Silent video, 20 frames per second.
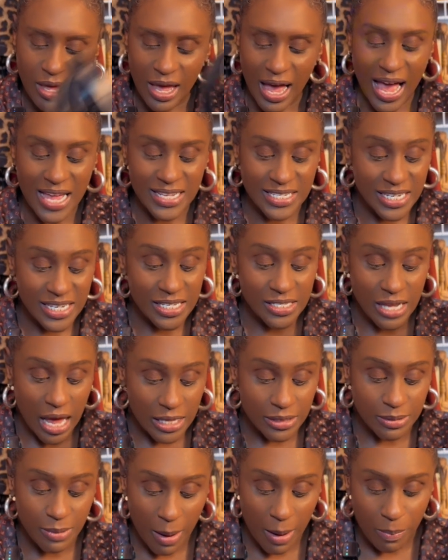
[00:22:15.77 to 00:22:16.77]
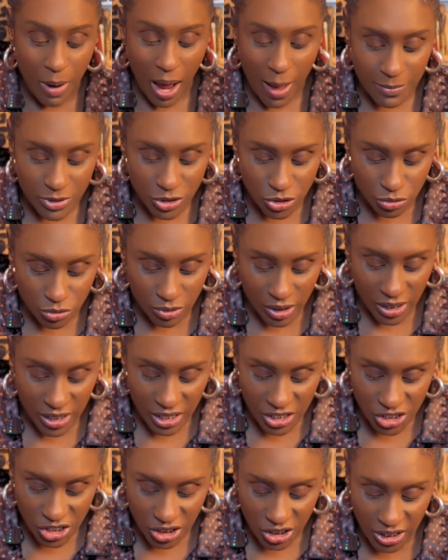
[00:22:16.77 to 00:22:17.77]
I promise you,
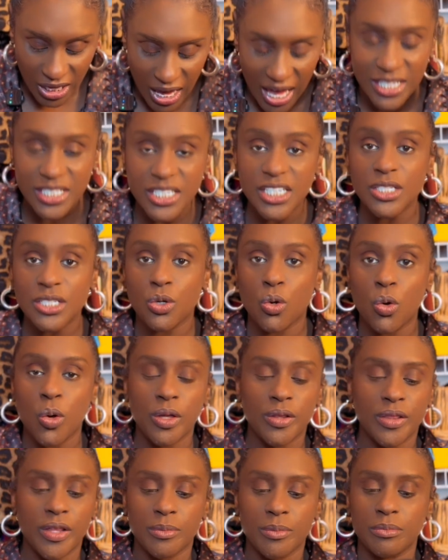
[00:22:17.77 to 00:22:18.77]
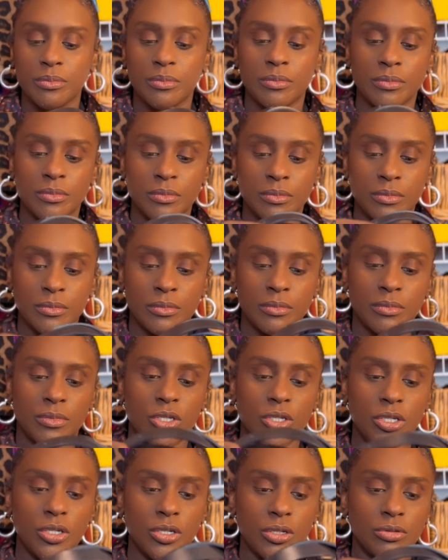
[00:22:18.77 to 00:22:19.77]
initially I did coil them,
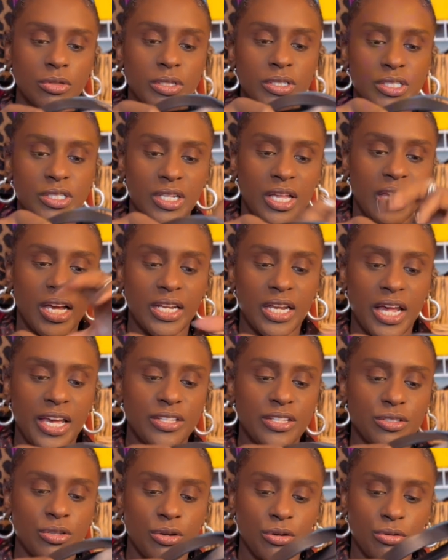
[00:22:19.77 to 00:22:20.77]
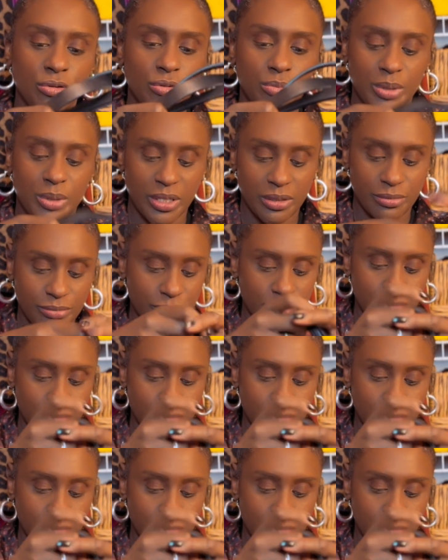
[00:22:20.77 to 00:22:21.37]
you know, into like a nice circle, but